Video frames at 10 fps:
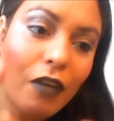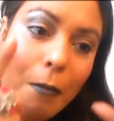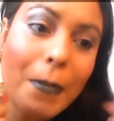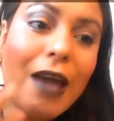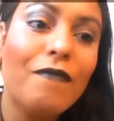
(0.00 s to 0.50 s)

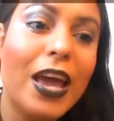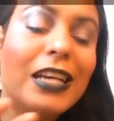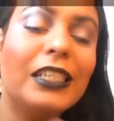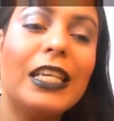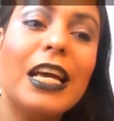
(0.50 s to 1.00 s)
my
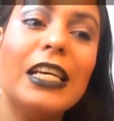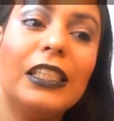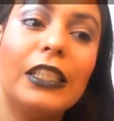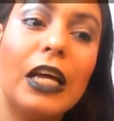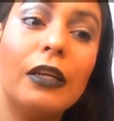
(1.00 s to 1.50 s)
face
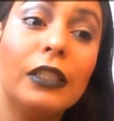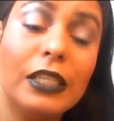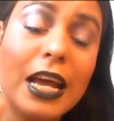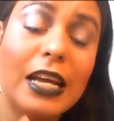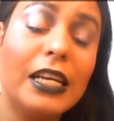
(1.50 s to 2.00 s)
is done
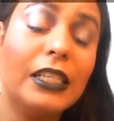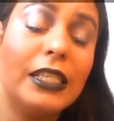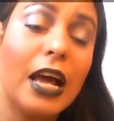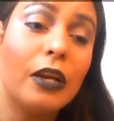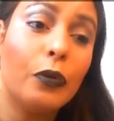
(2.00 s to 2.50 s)
today. Is
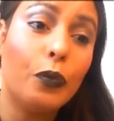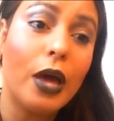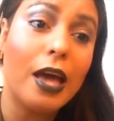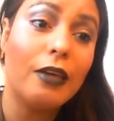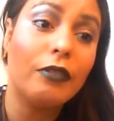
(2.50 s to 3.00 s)
done
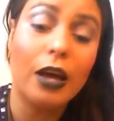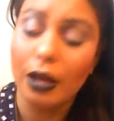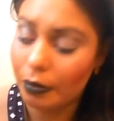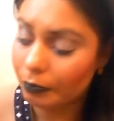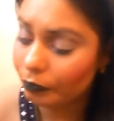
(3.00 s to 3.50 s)
with
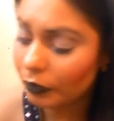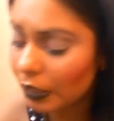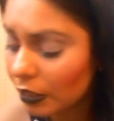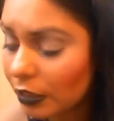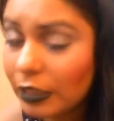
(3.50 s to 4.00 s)

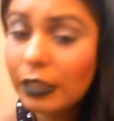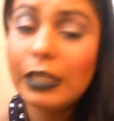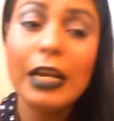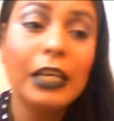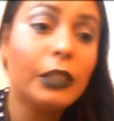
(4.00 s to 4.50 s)
this
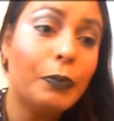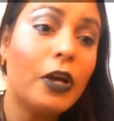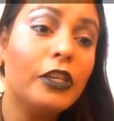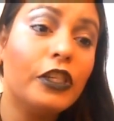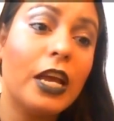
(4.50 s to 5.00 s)

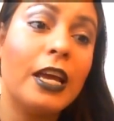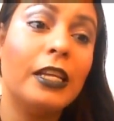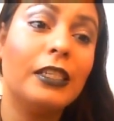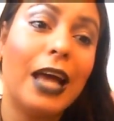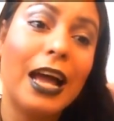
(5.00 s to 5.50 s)
Silisponge,
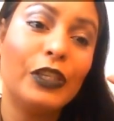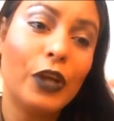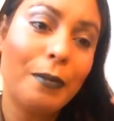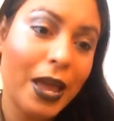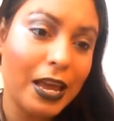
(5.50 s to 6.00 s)
and I
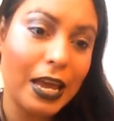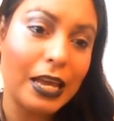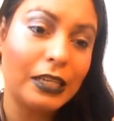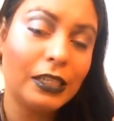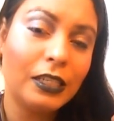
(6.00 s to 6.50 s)
try my
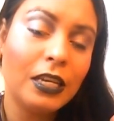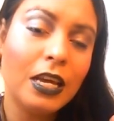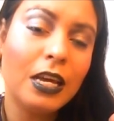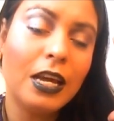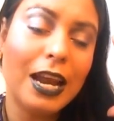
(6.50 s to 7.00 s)
hand
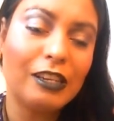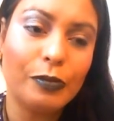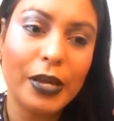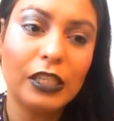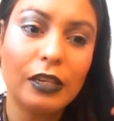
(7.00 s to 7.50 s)
like to
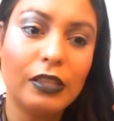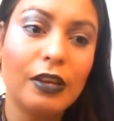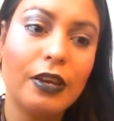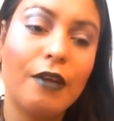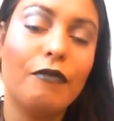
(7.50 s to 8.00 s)
make
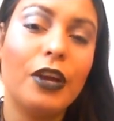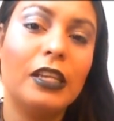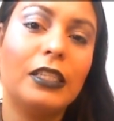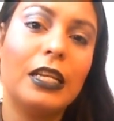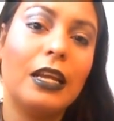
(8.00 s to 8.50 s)
something different.